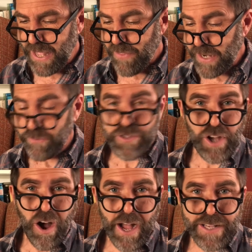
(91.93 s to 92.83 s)
than have
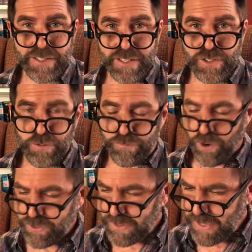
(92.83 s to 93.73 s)
died to
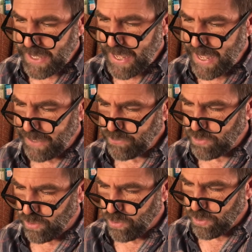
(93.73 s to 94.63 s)
frost
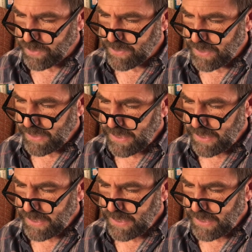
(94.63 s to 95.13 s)
outdoors.